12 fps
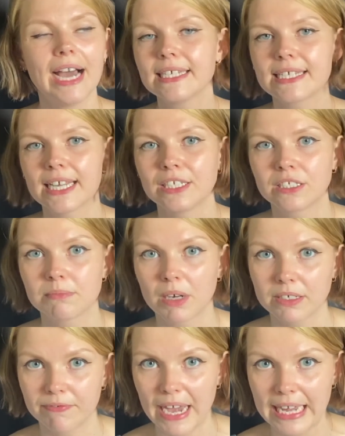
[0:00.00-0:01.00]
decided to
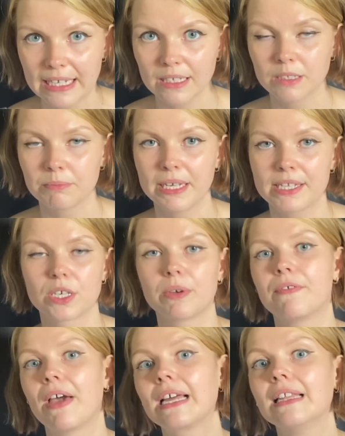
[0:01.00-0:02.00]
modify it a little bit. So
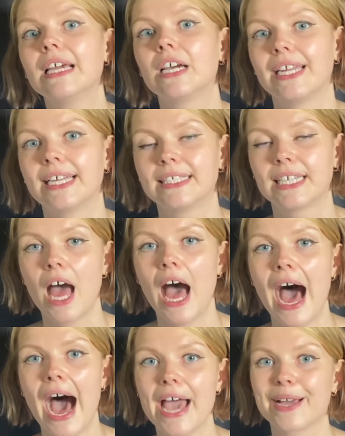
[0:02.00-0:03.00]
if I click on it,
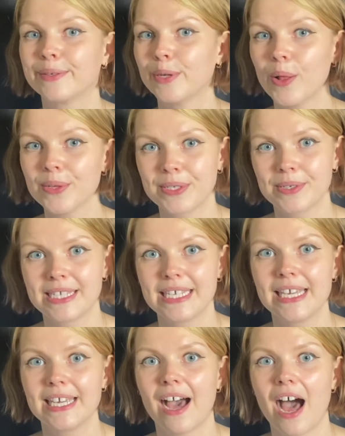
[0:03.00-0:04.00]
I could also
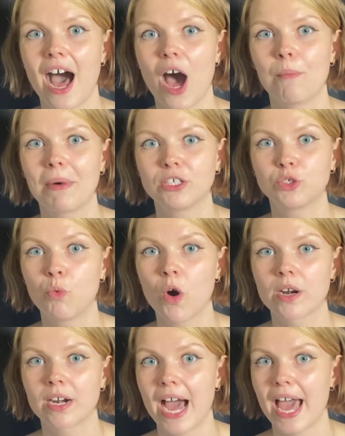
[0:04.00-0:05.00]
see how much
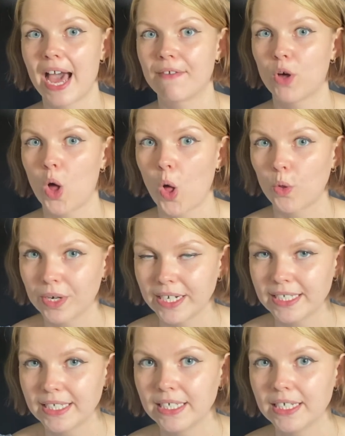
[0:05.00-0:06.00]
water I have
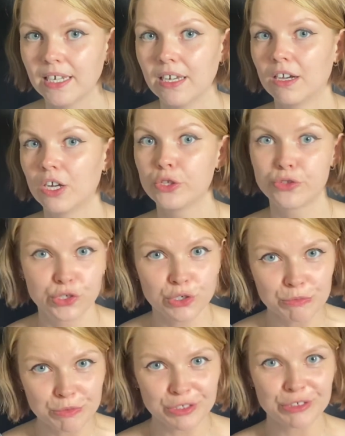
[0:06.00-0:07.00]
already
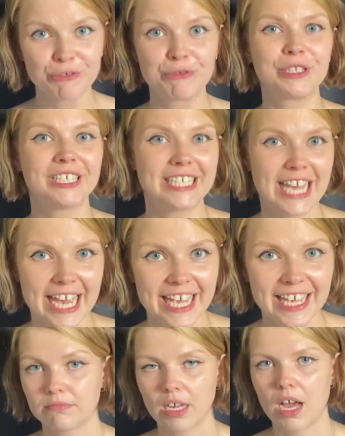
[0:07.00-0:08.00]
consumed for the
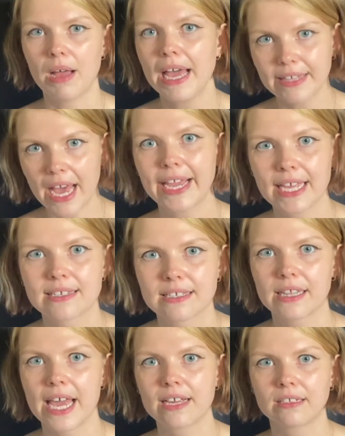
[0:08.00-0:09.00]
day, and I can
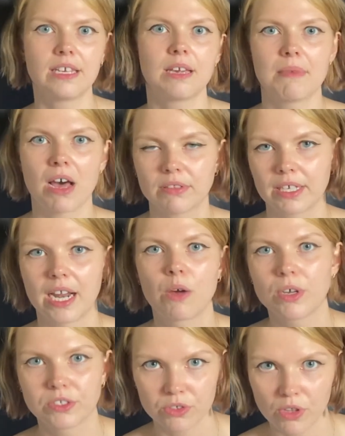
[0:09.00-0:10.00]
select the amount that I
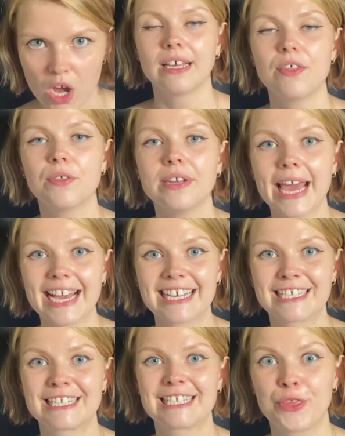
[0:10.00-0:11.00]
want to log. The
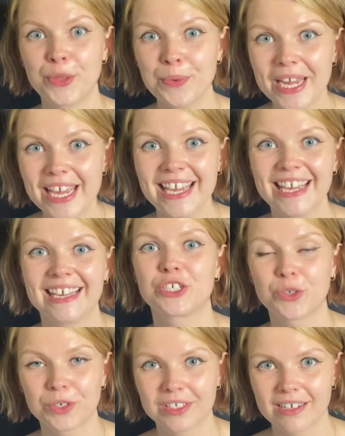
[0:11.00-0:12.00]
next 3
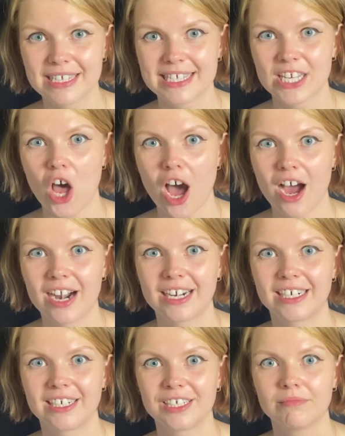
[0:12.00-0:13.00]
shortcuts
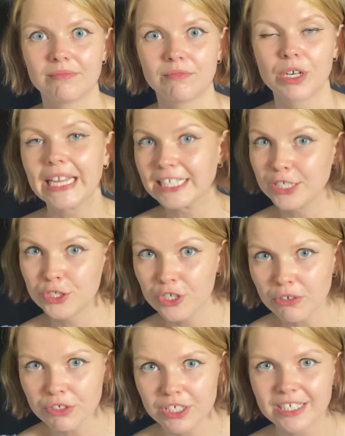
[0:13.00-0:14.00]
are related to
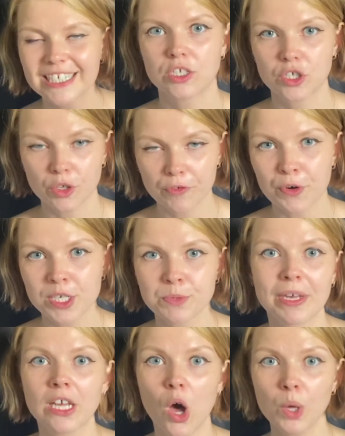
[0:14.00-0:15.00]
Notion. So the first
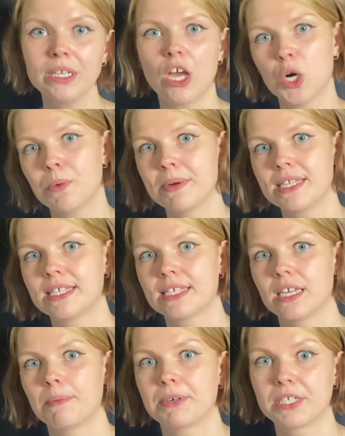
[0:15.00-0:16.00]
one only
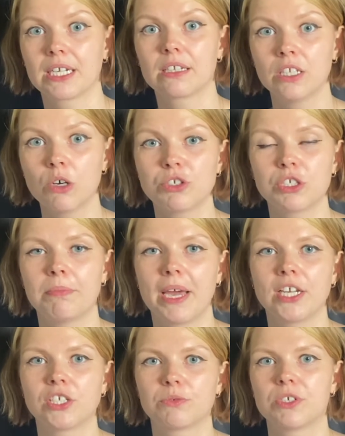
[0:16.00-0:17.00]
opens a particular Notion
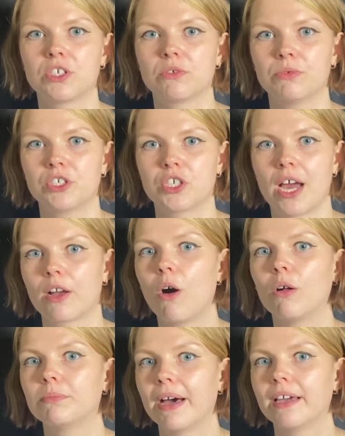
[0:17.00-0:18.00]
page, which I
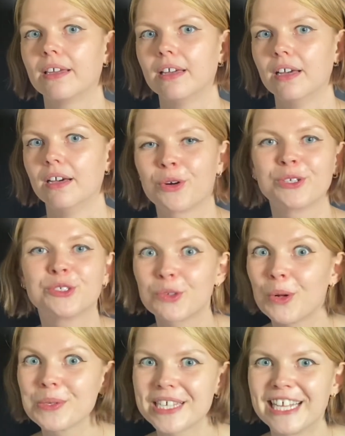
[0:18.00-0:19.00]
called my
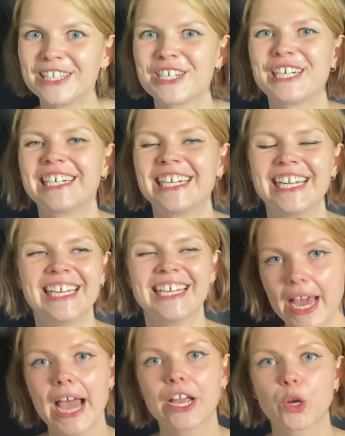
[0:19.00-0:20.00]
control center.
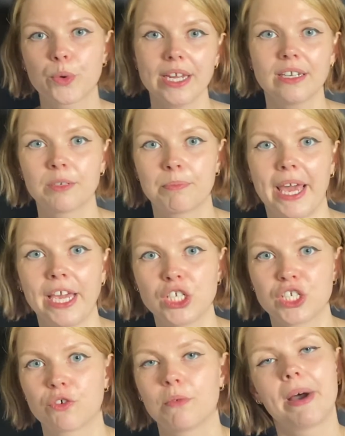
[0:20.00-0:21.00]
I created a
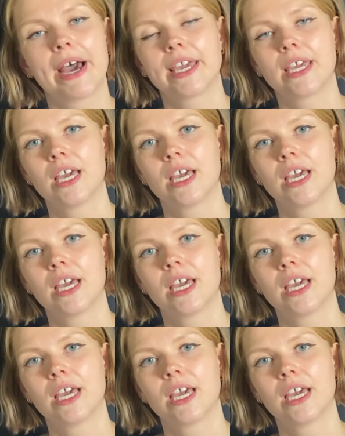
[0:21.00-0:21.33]
page for my